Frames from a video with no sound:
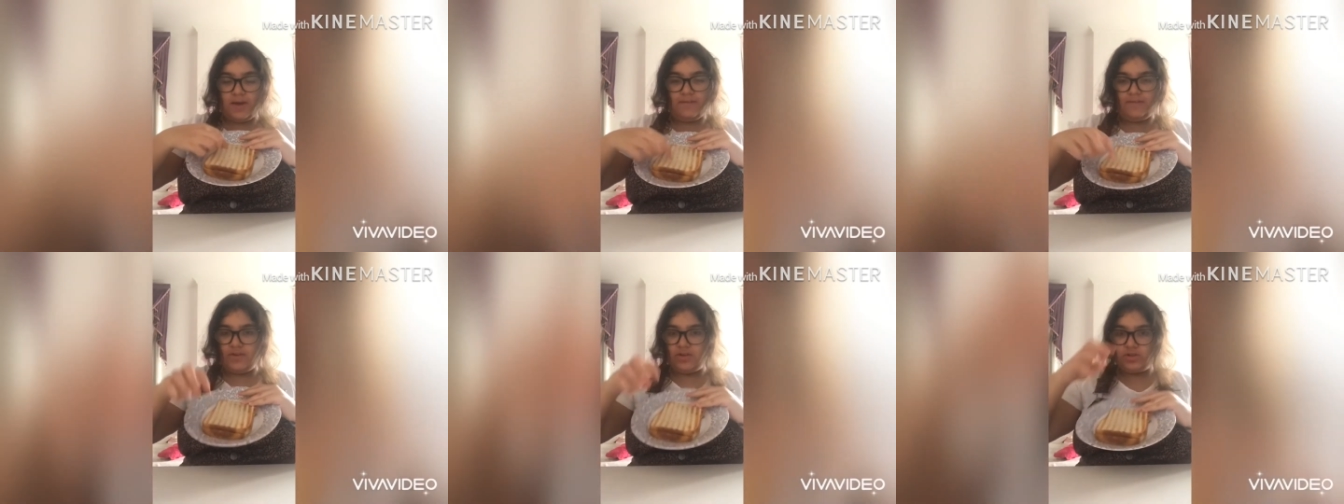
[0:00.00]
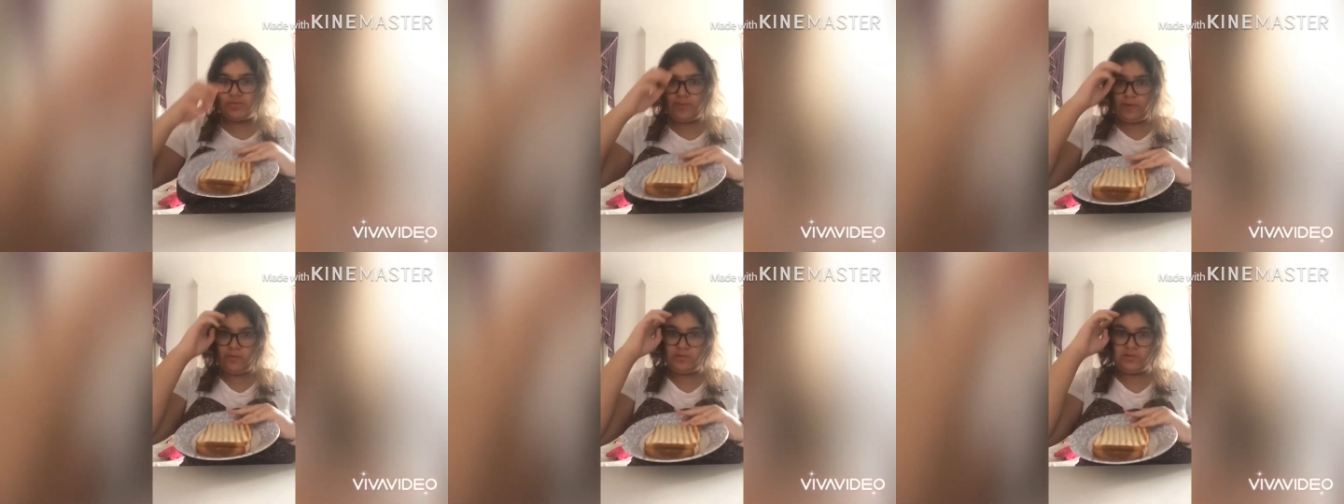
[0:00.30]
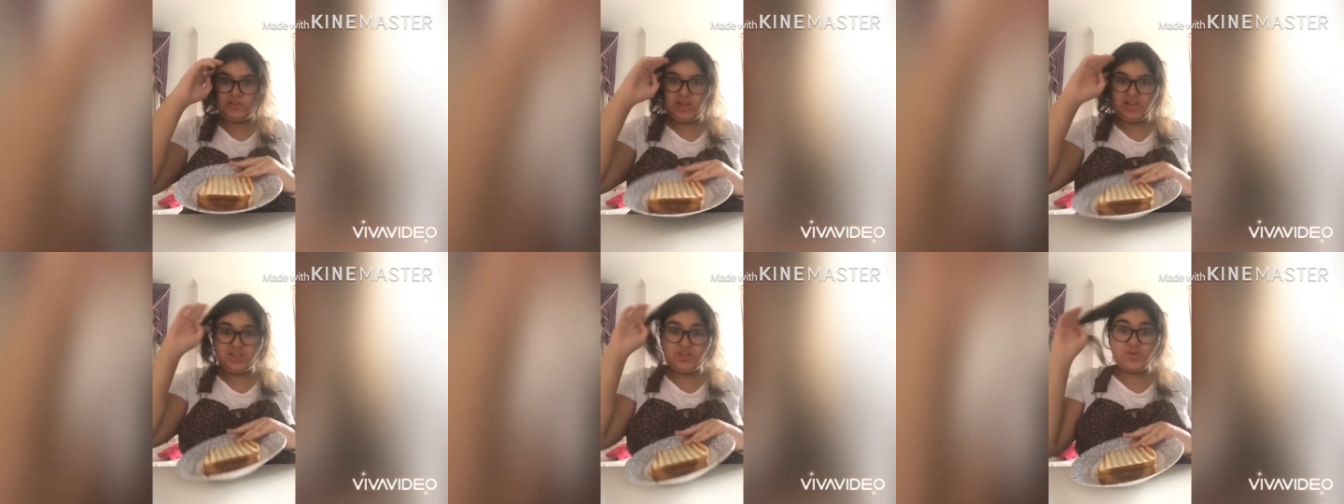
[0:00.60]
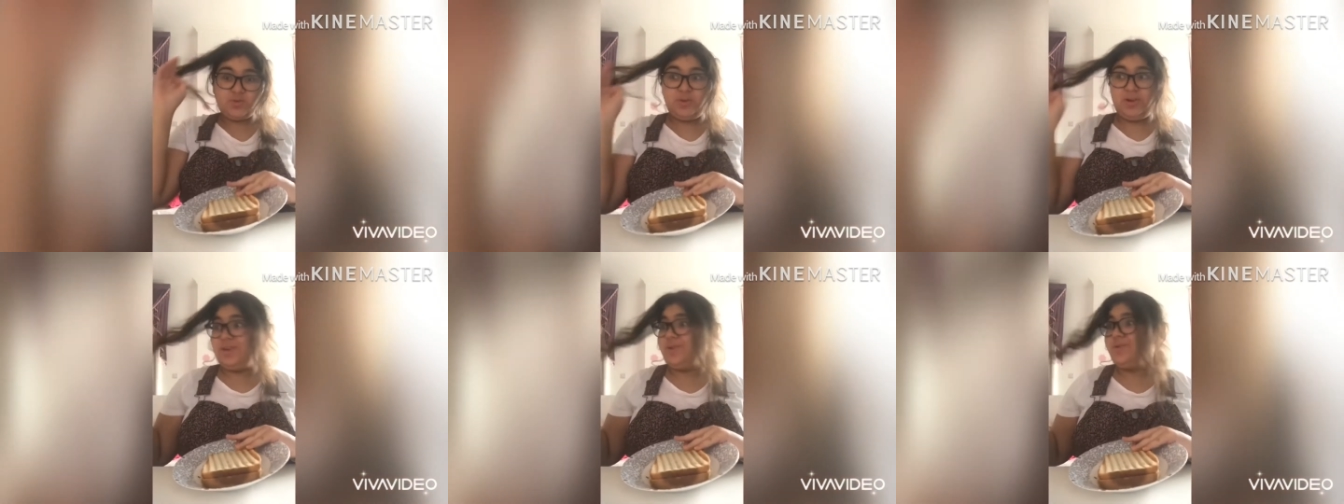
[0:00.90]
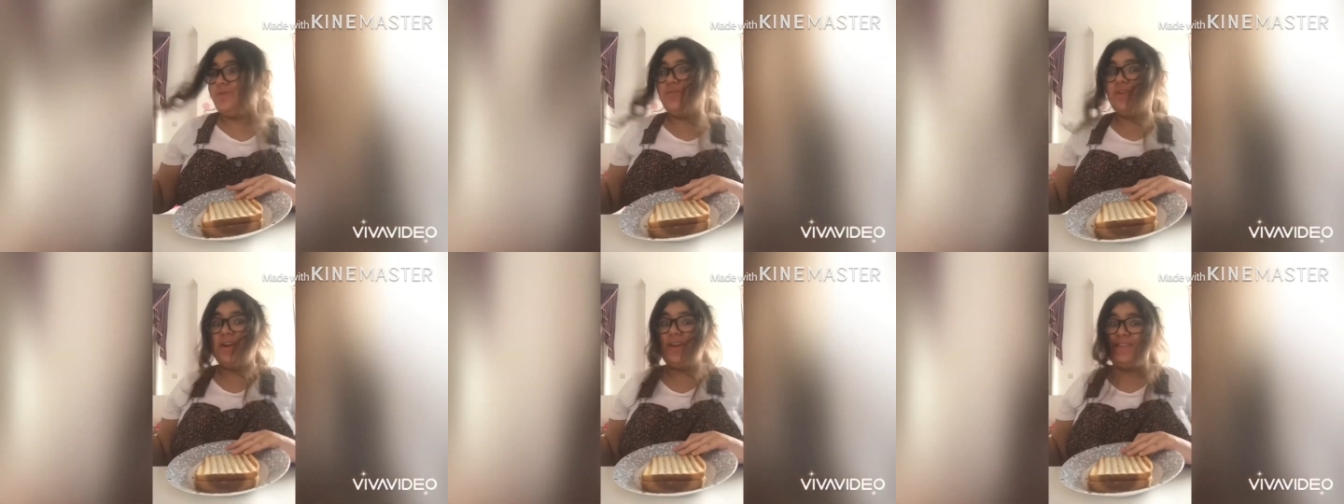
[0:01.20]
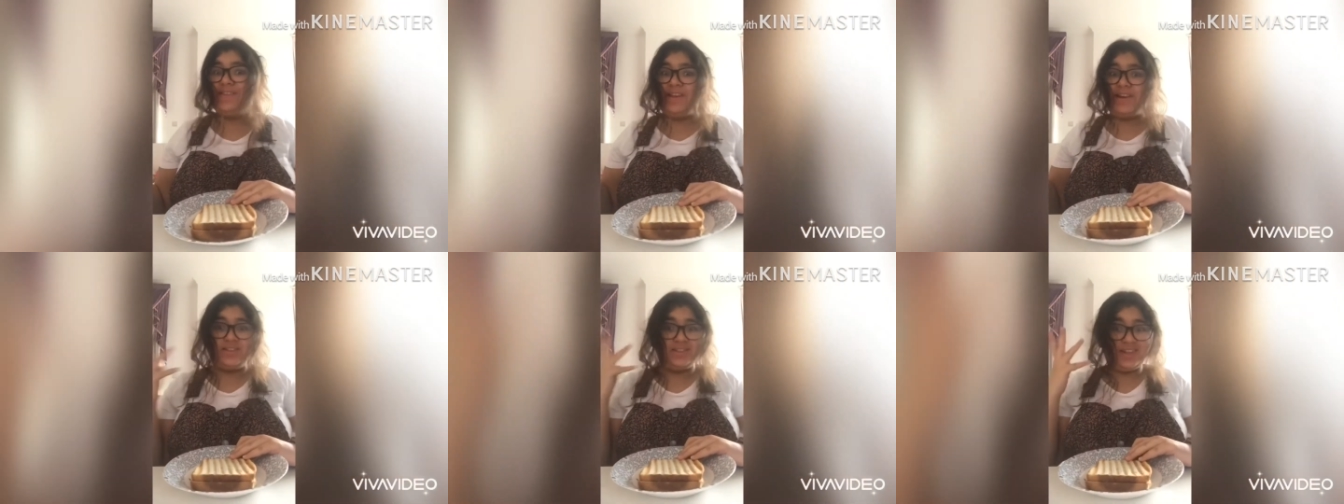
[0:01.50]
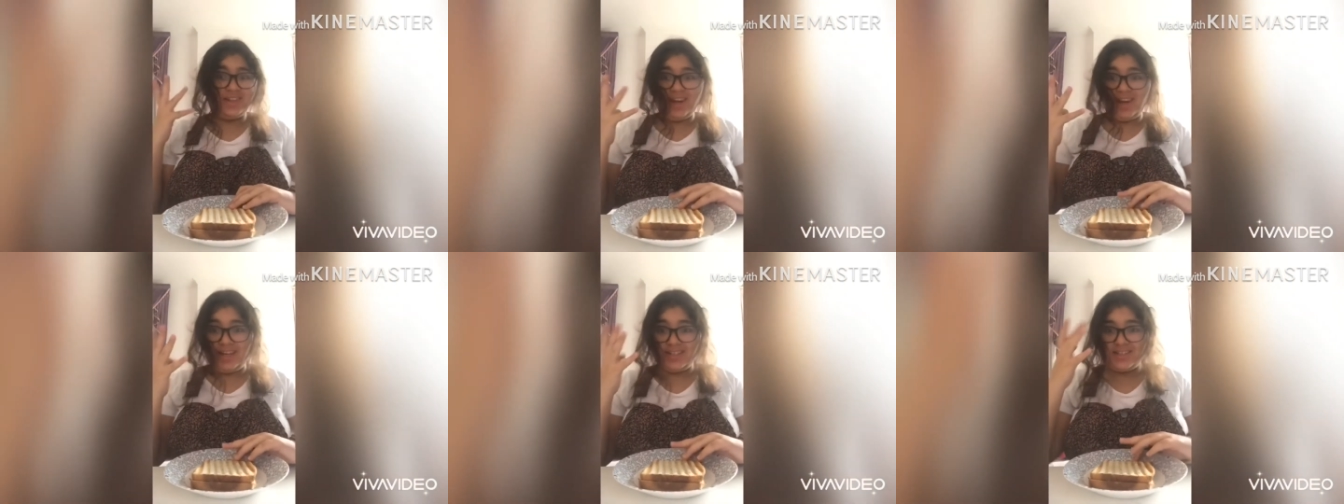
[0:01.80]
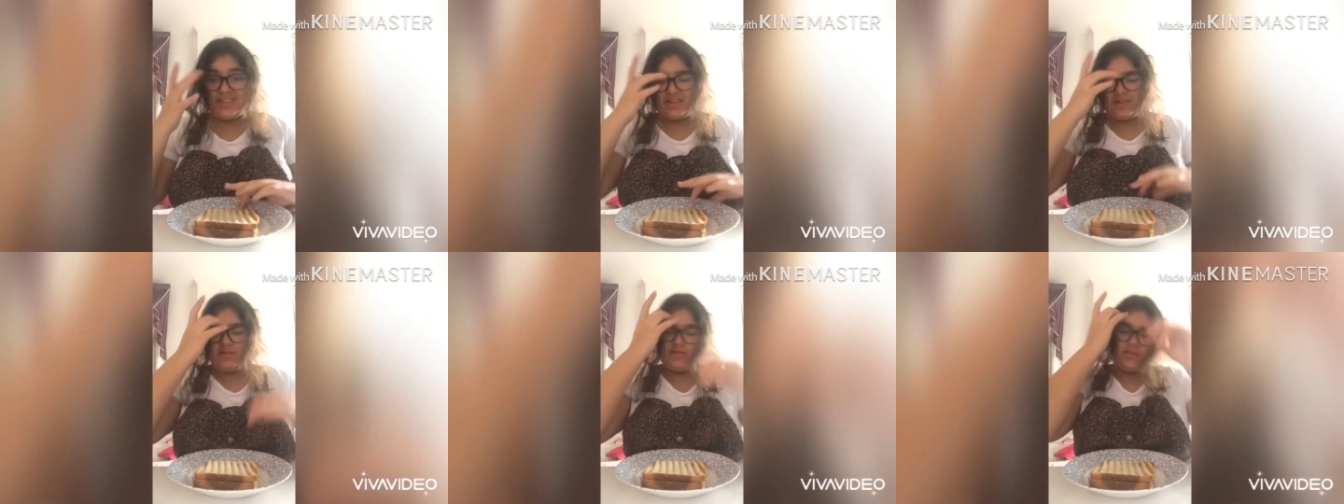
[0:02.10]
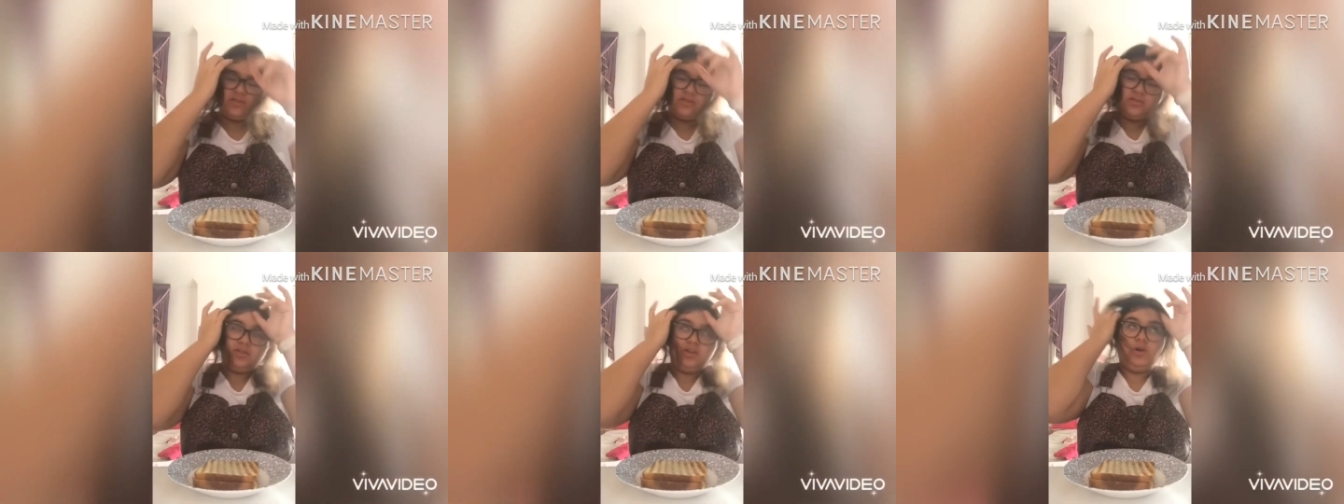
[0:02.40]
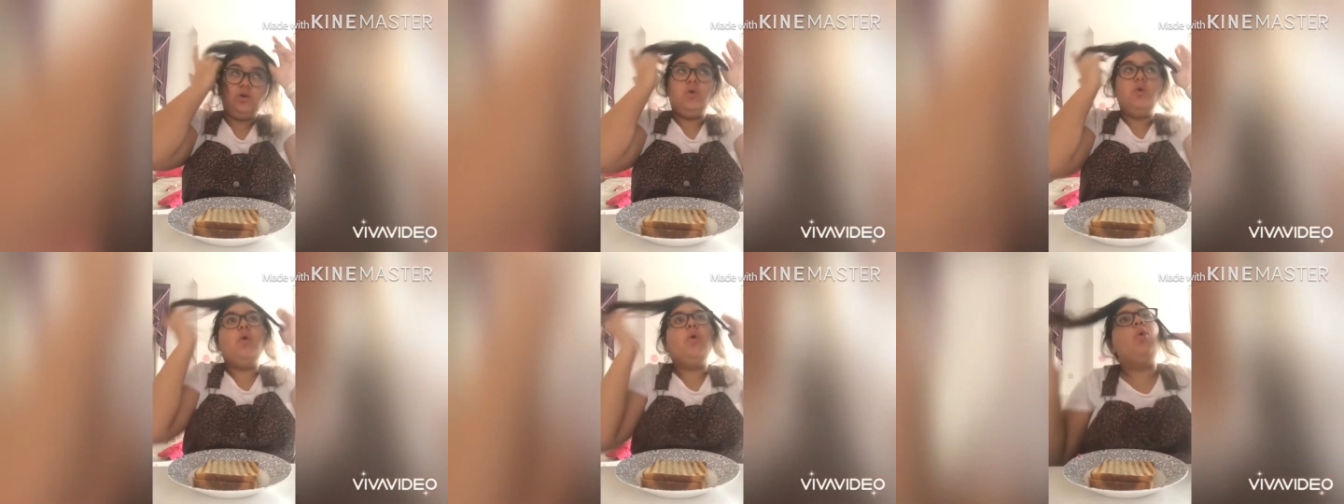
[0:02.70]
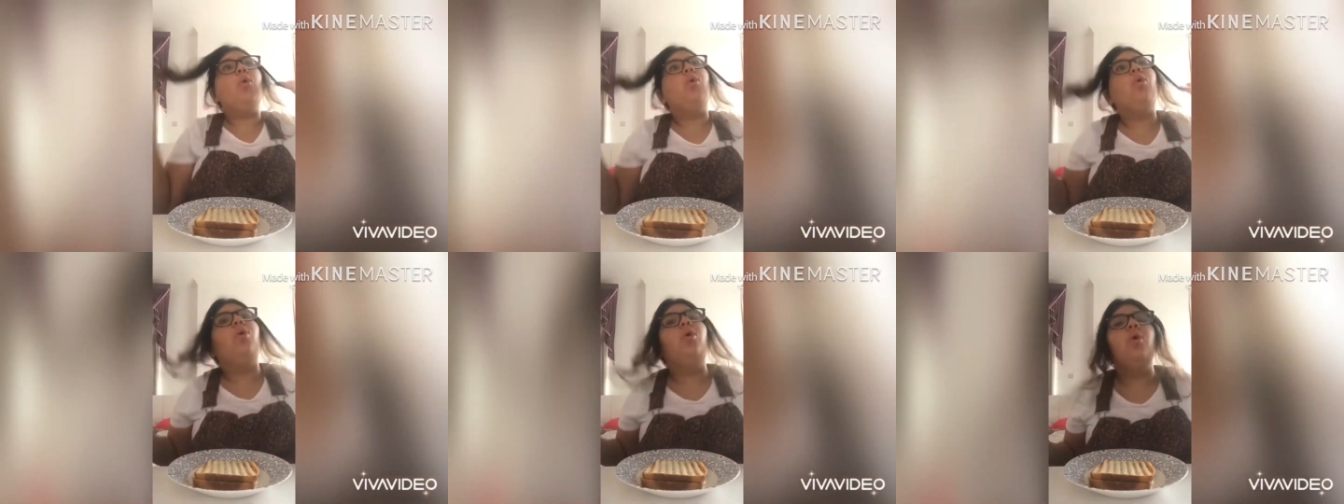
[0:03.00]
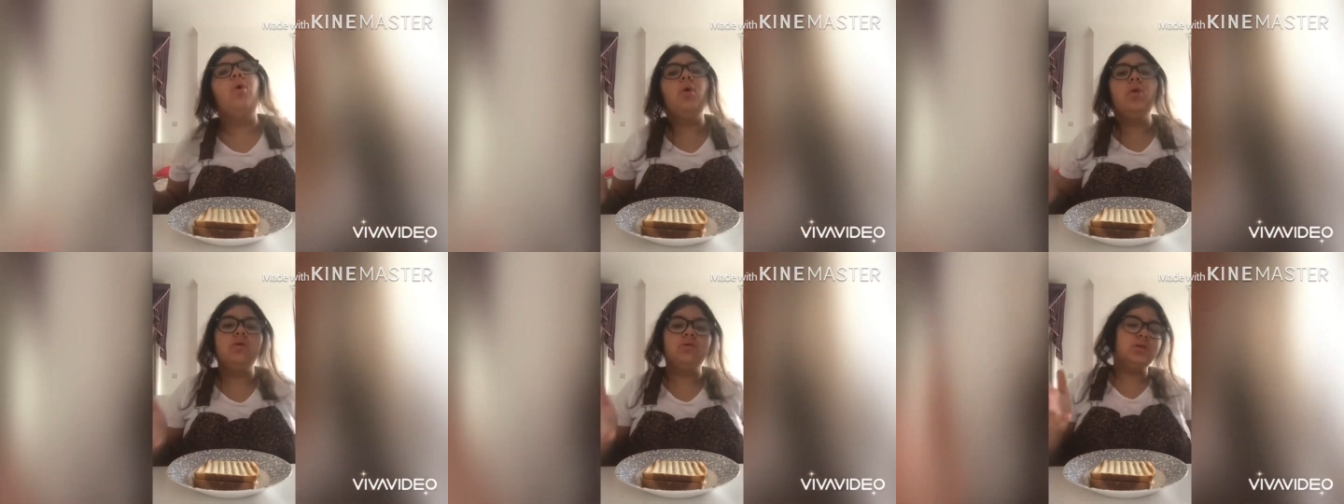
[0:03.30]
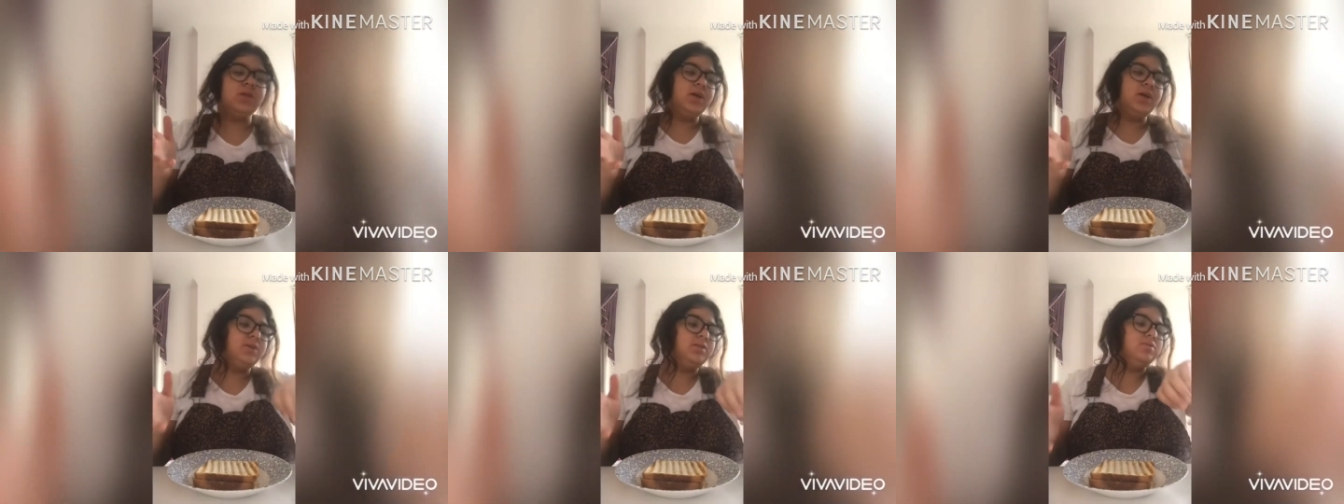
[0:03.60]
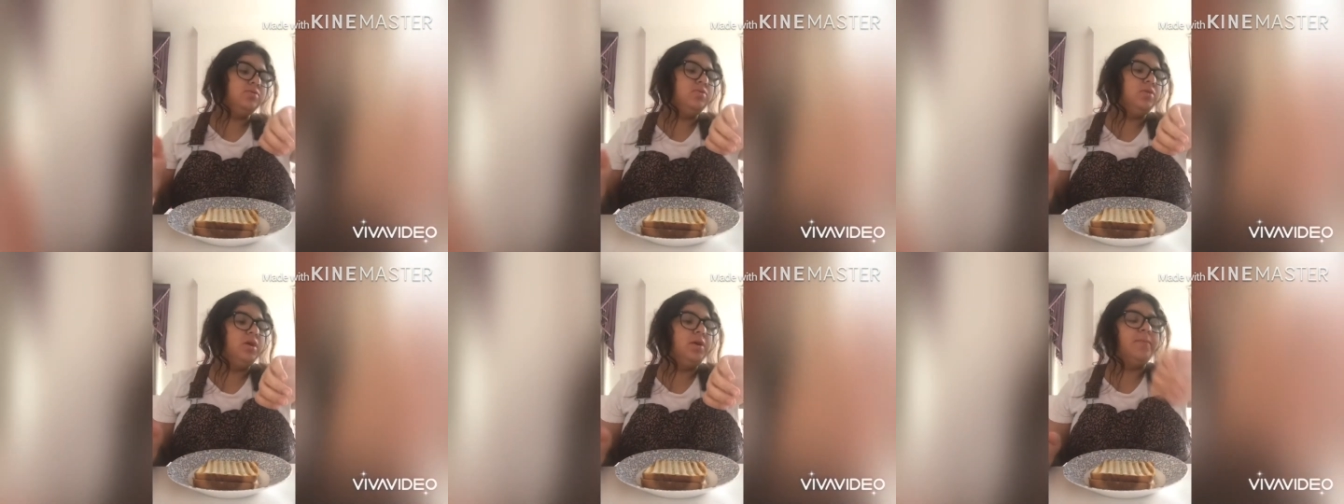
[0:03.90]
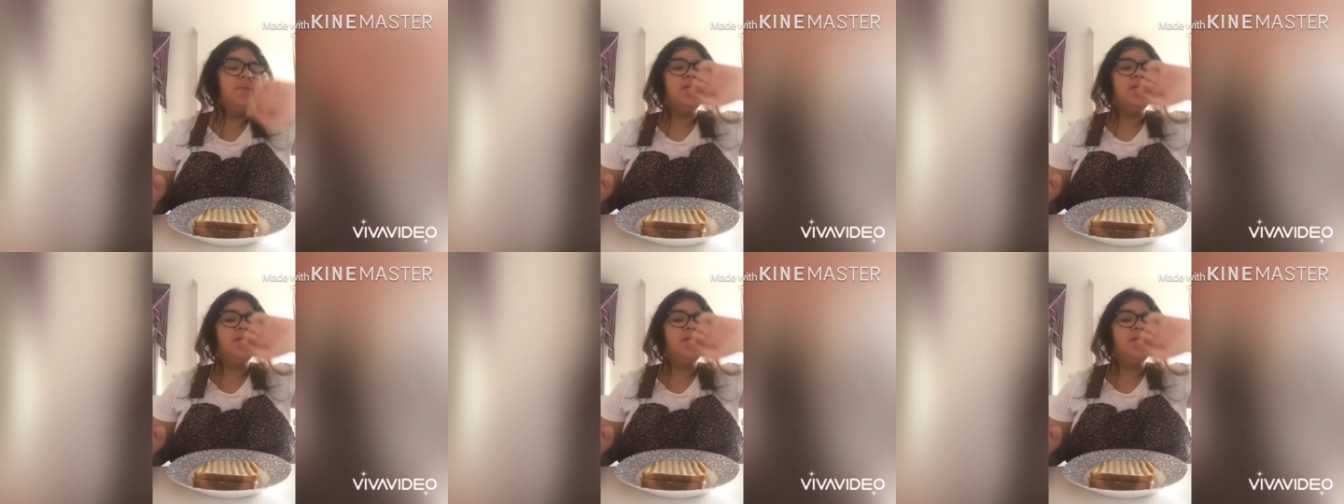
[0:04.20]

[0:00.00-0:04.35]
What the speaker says: I finished my online schooling already, like the lesson, not the whole online schooling.